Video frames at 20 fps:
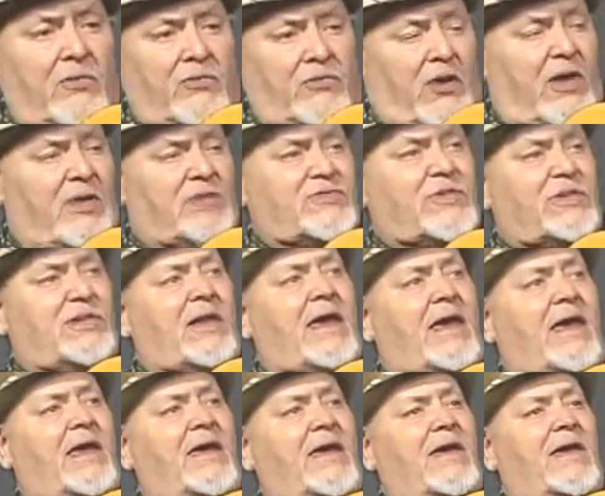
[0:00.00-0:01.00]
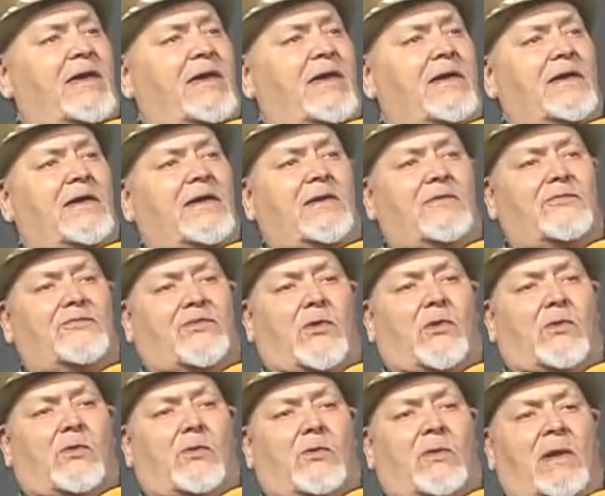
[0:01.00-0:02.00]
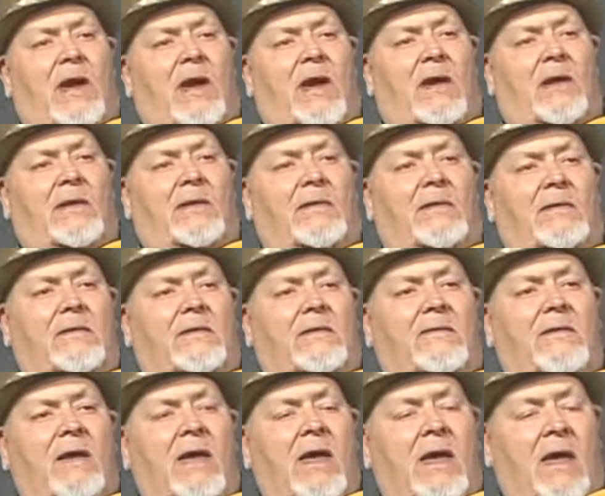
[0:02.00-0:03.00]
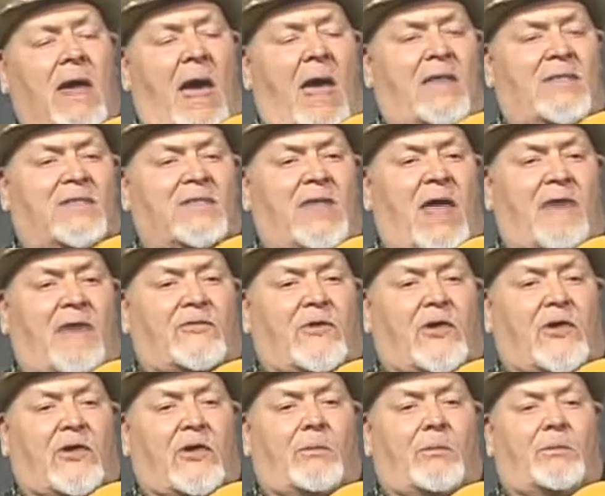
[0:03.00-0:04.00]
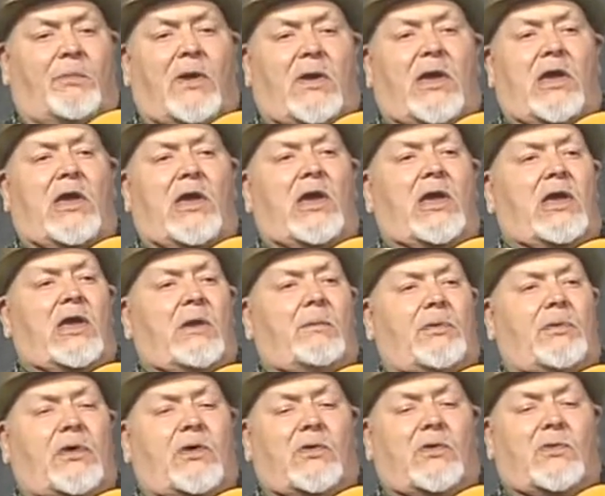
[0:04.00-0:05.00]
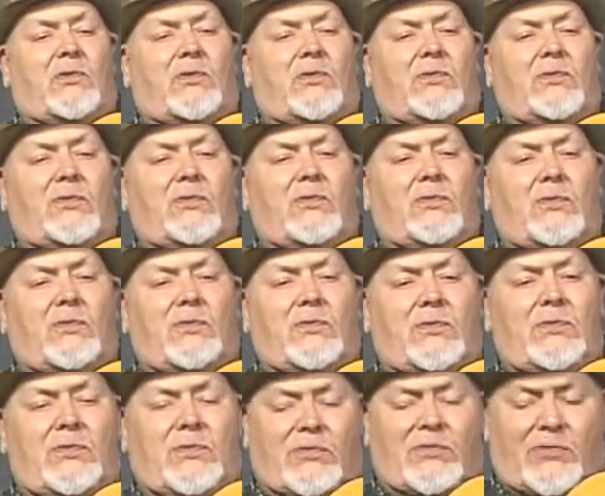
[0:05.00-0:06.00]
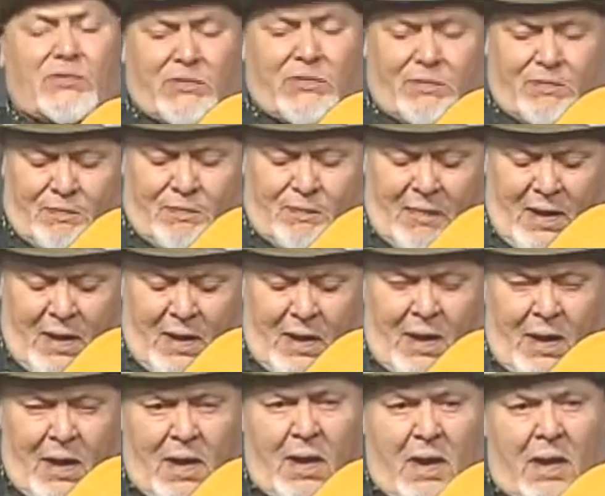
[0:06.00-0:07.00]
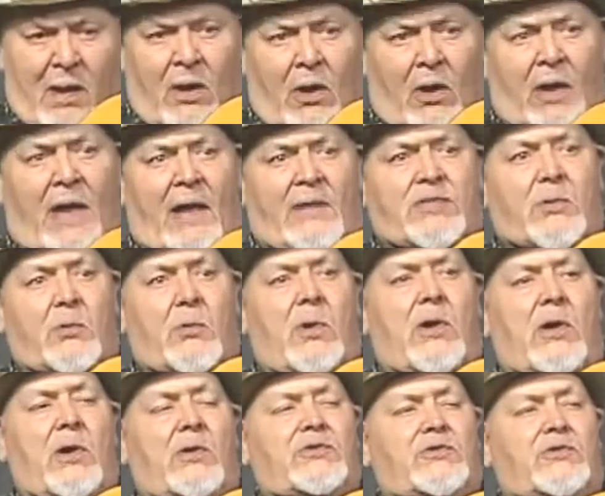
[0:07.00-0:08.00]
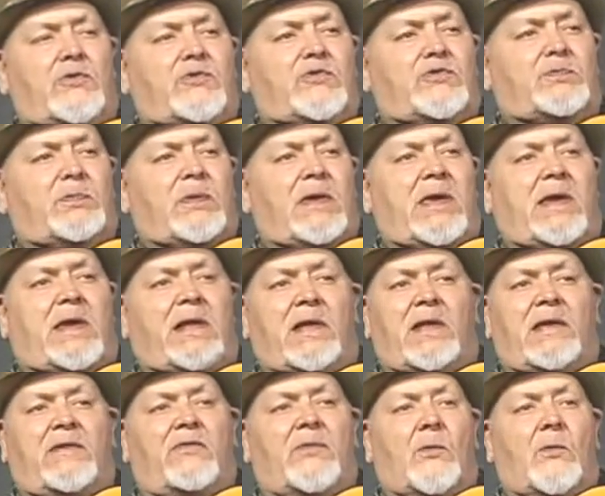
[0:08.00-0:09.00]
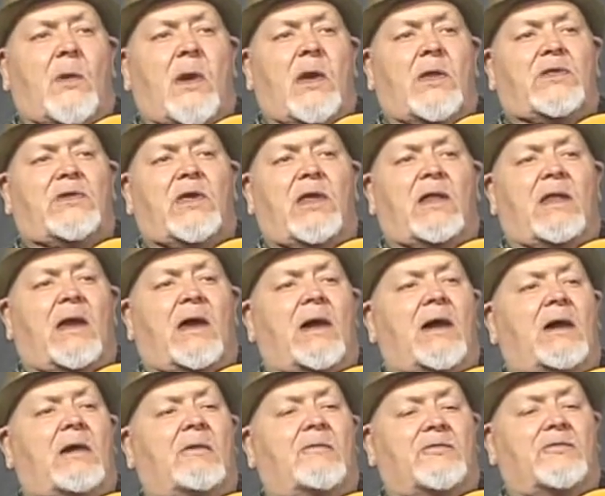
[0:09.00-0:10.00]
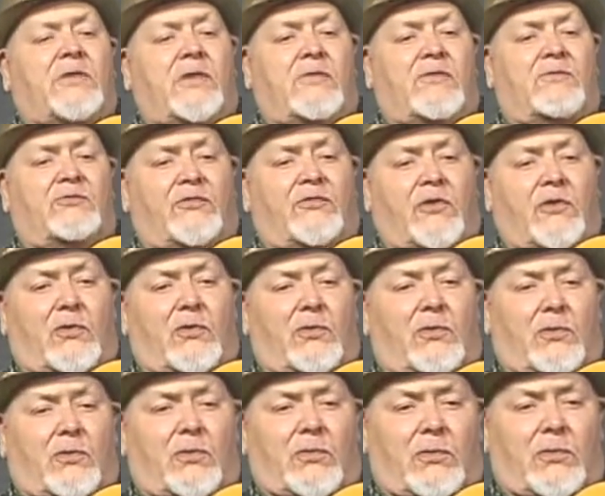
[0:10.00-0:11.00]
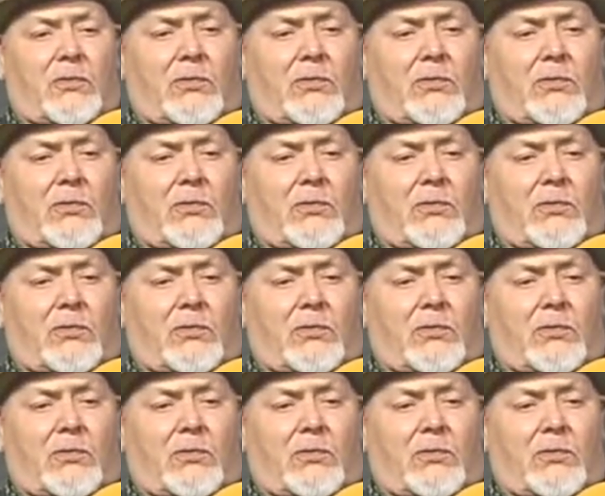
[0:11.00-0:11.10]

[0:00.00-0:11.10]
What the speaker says: Just live to love and never be abused. Or let the words you speak leave the one you love confused.